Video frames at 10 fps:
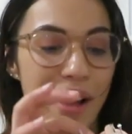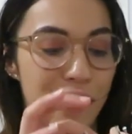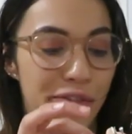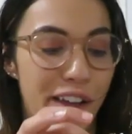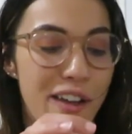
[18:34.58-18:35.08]

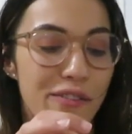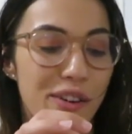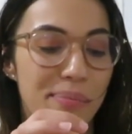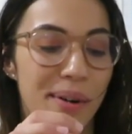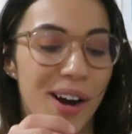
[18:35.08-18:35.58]
my
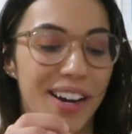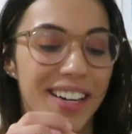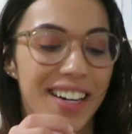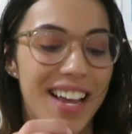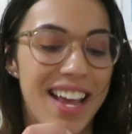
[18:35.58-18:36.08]
favorite
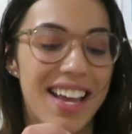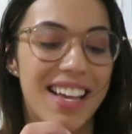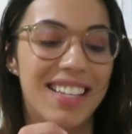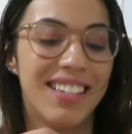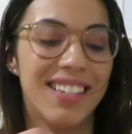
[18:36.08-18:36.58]
part
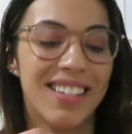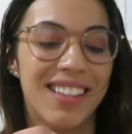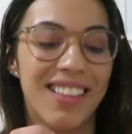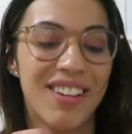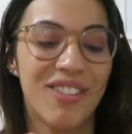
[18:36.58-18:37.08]
is this
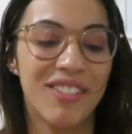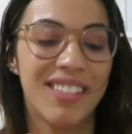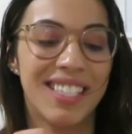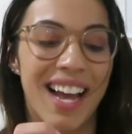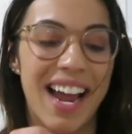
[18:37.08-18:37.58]

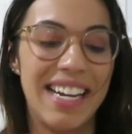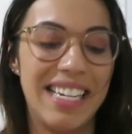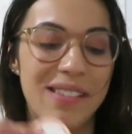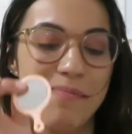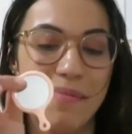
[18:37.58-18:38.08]
little
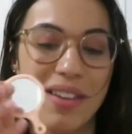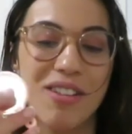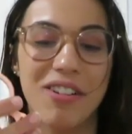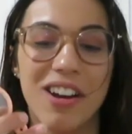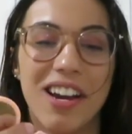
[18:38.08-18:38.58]
tiny
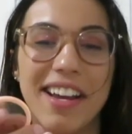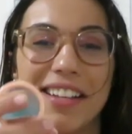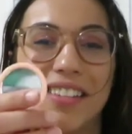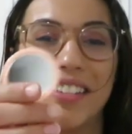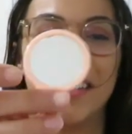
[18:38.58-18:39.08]
mirror.
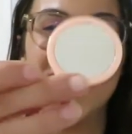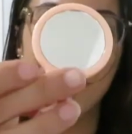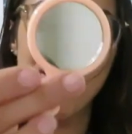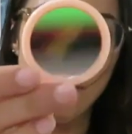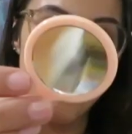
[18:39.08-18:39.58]
It's
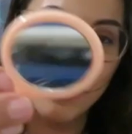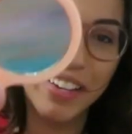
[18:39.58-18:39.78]
so